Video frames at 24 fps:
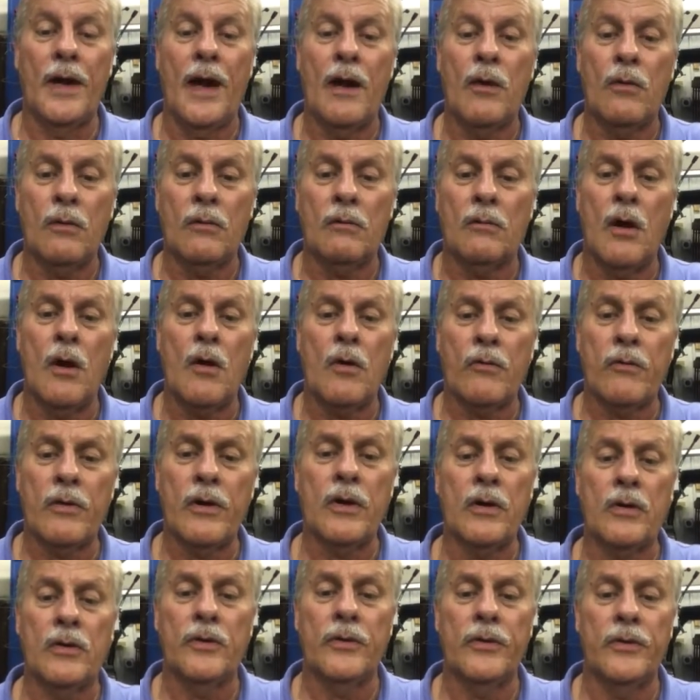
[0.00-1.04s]
How
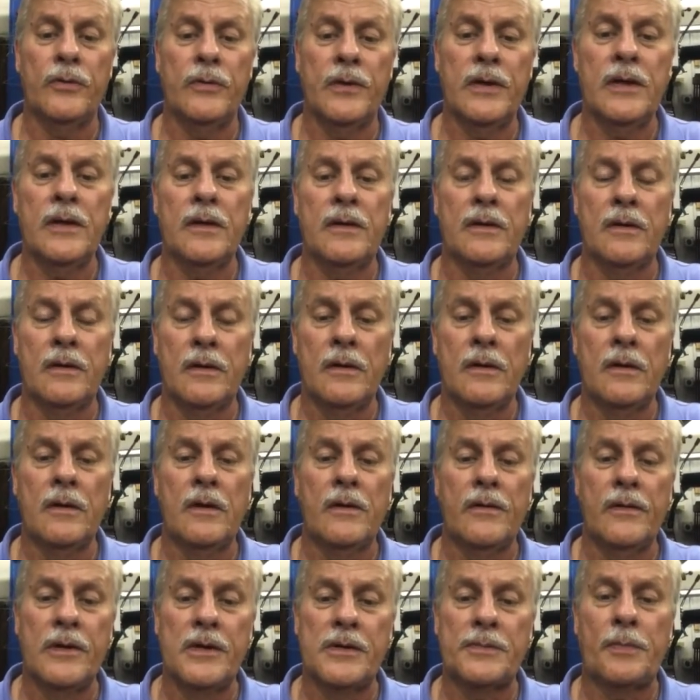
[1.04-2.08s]
critical do you need
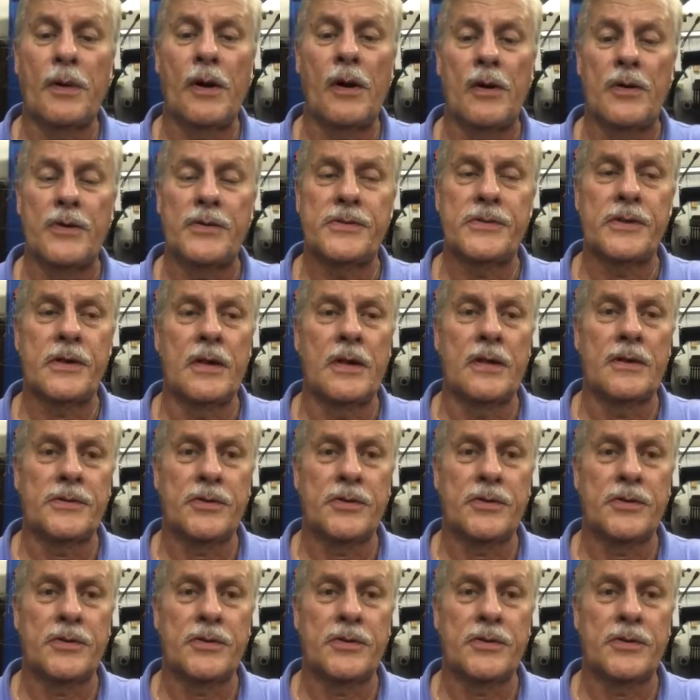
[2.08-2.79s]
these parts?